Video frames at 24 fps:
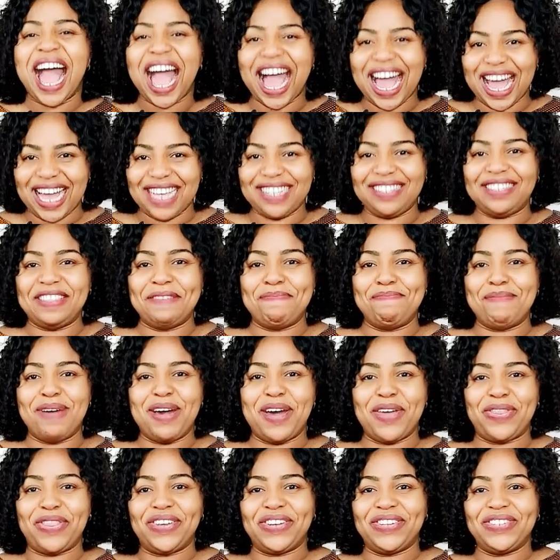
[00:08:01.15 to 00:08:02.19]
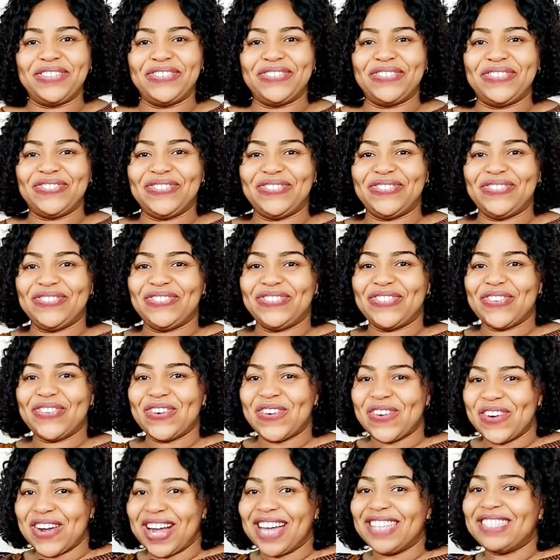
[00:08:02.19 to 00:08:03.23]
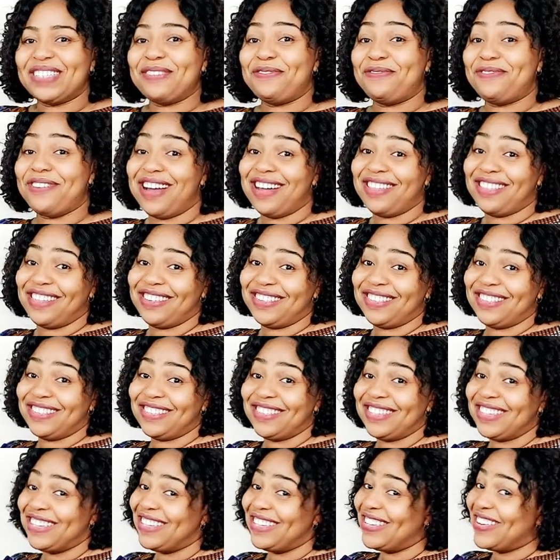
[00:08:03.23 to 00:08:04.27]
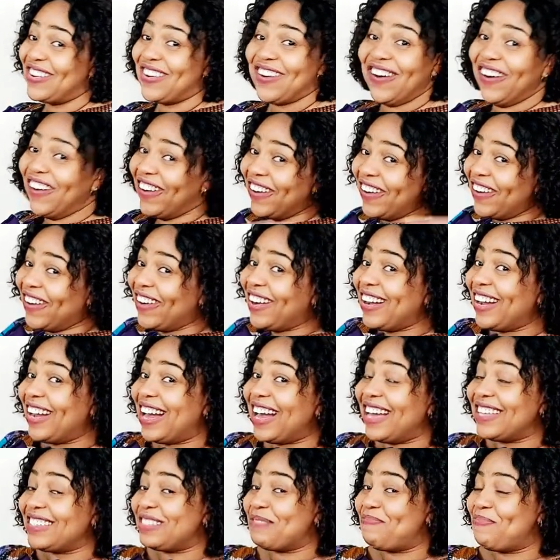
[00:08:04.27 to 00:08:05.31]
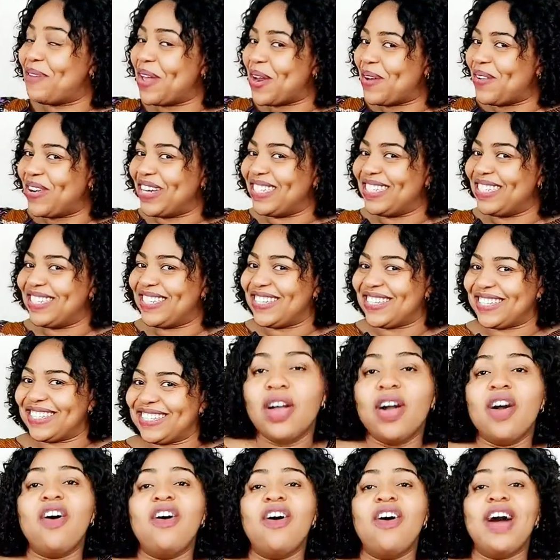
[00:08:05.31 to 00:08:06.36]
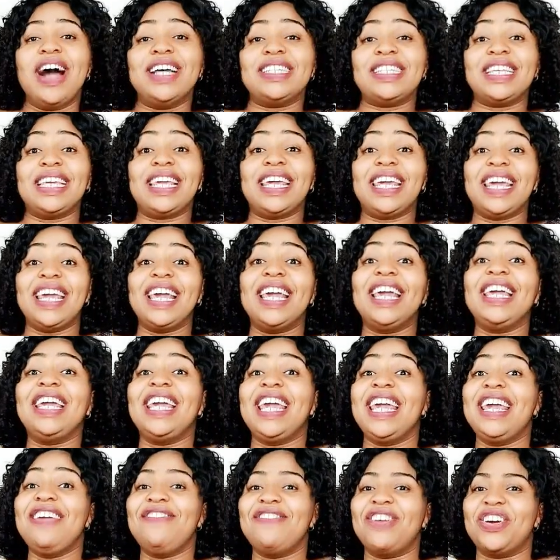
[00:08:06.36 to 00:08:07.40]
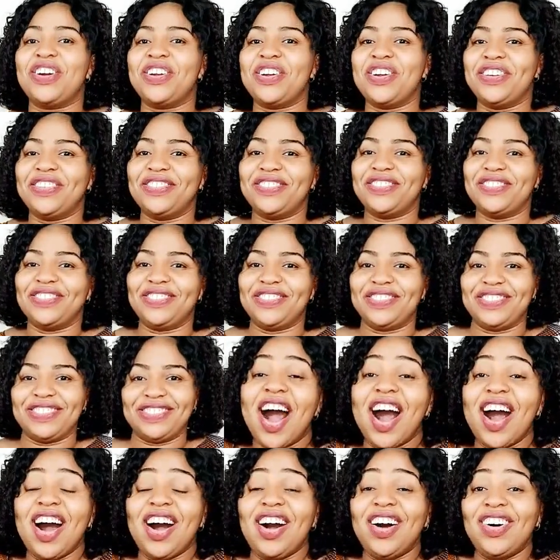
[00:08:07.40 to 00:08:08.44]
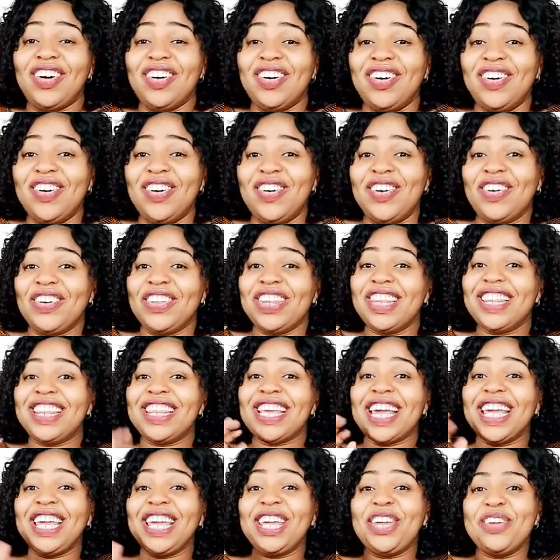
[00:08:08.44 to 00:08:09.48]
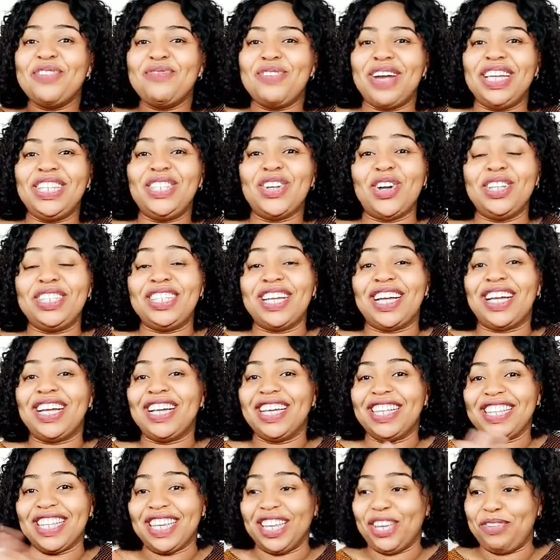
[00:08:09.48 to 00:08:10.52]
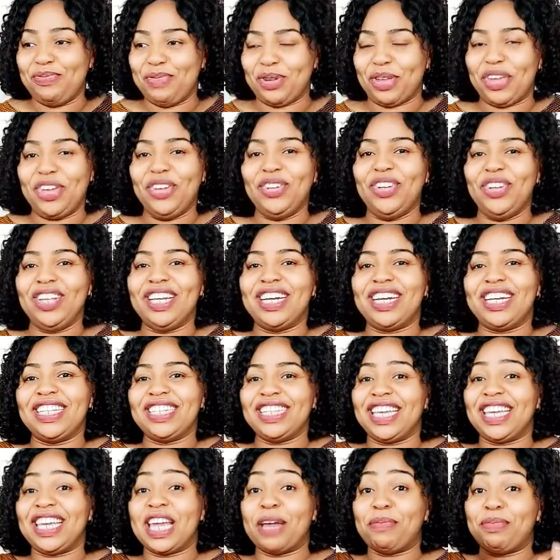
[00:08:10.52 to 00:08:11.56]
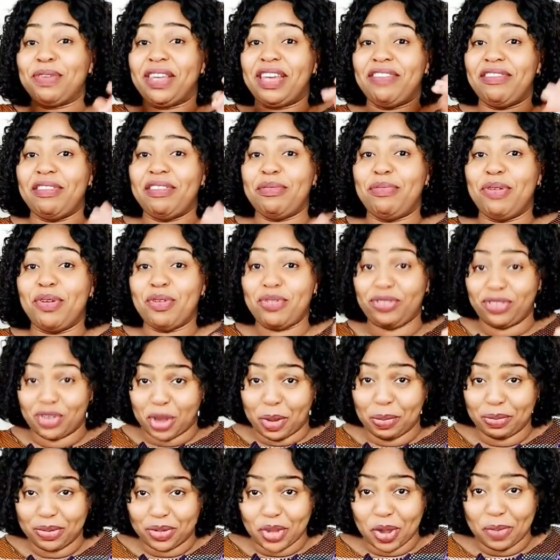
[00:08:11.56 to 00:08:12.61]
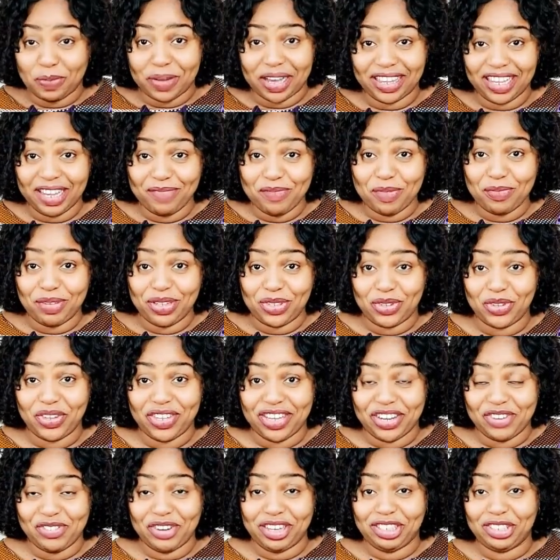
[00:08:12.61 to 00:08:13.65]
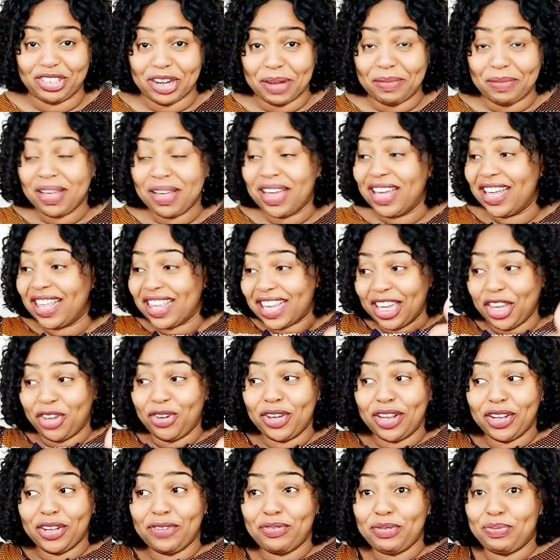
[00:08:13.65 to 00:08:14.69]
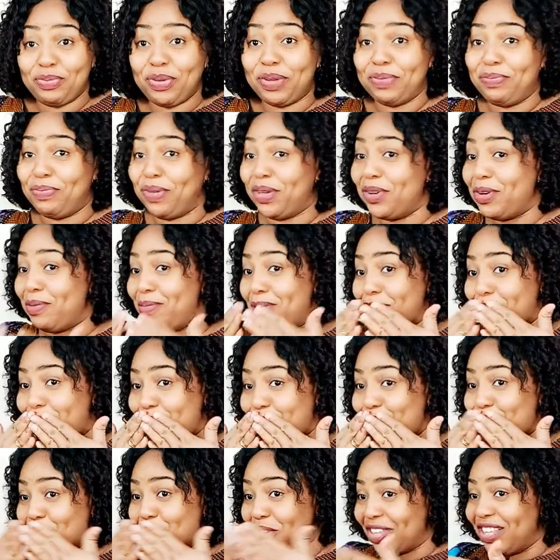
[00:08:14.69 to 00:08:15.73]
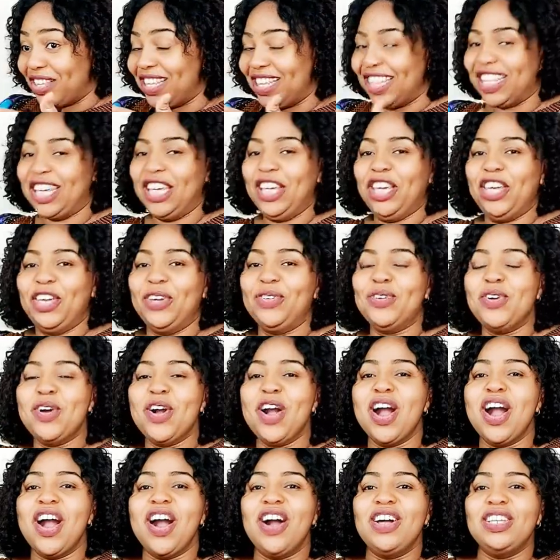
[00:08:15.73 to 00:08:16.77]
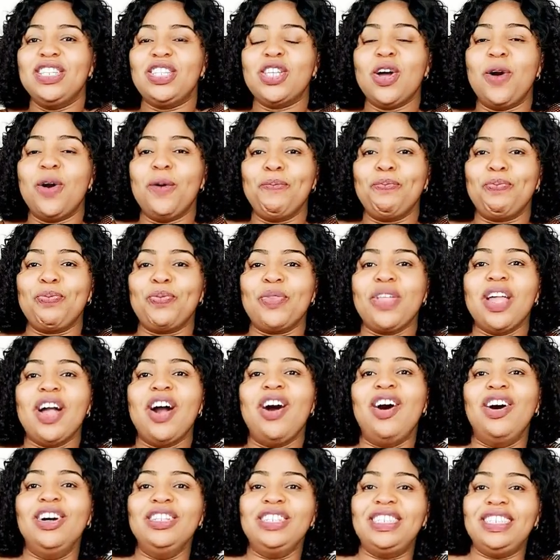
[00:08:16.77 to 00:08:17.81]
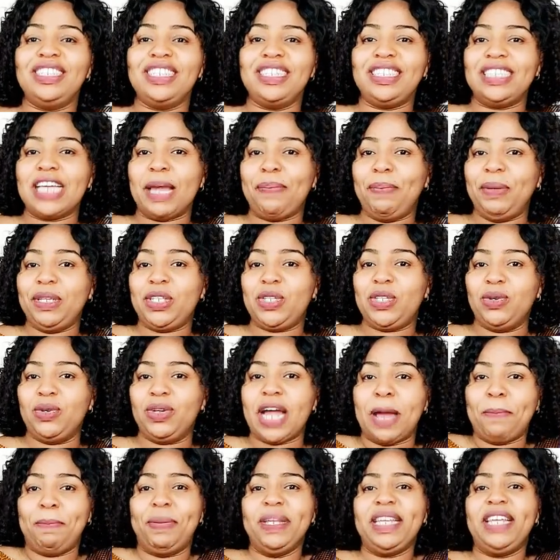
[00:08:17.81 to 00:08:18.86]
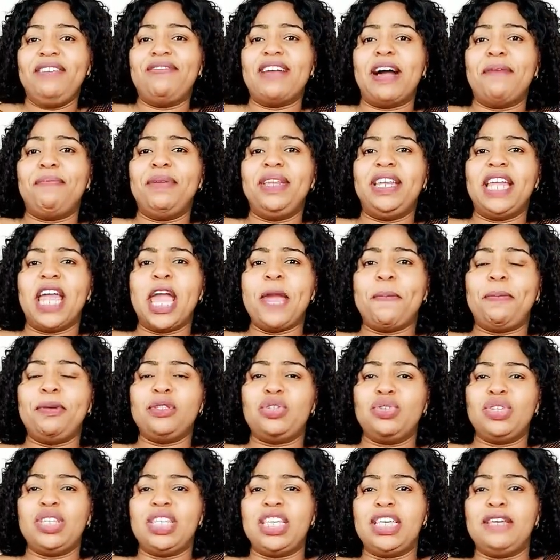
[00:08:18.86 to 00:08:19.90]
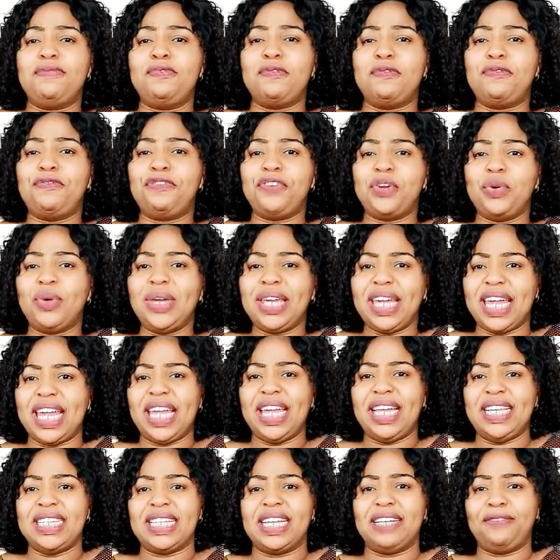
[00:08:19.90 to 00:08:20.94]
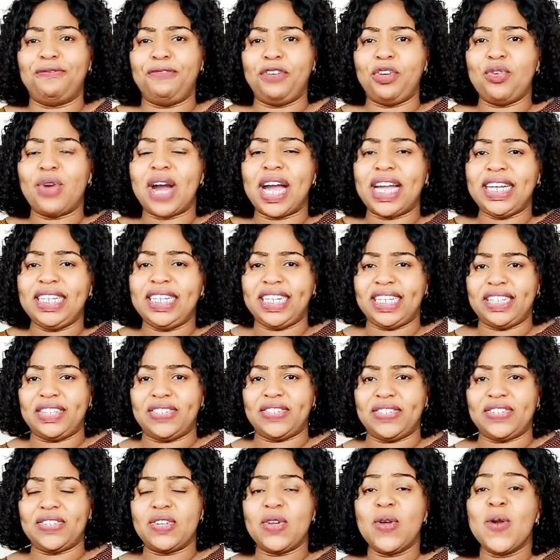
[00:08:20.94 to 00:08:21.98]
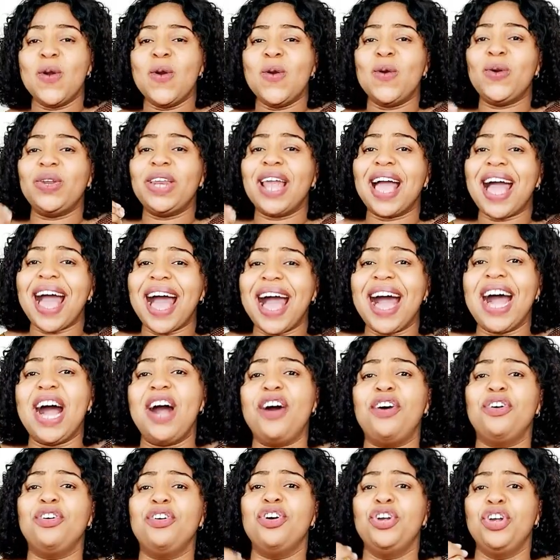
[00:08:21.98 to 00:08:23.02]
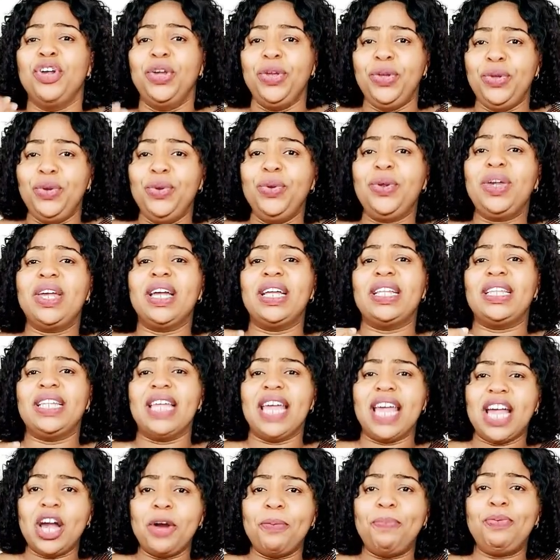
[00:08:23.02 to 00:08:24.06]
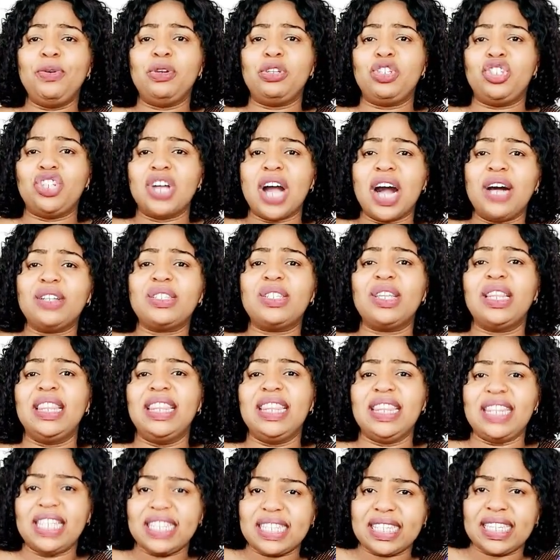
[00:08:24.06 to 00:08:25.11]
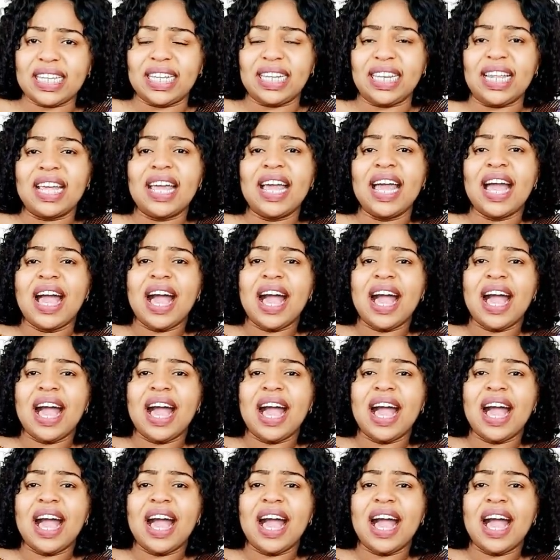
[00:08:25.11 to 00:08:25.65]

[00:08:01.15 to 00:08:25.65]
as the mother or as the father or as a parent or as a caregiver. Oh, thank you, my daughter. Thank you, Peculia. They kept giving me thumbs up. I think mommy's doing a great job. Thank you. I love you, PMP. God bless you. Thank you. So, on to this episode, I believe I've been able to give you a few keys and few ideas on how you can help your child to listen,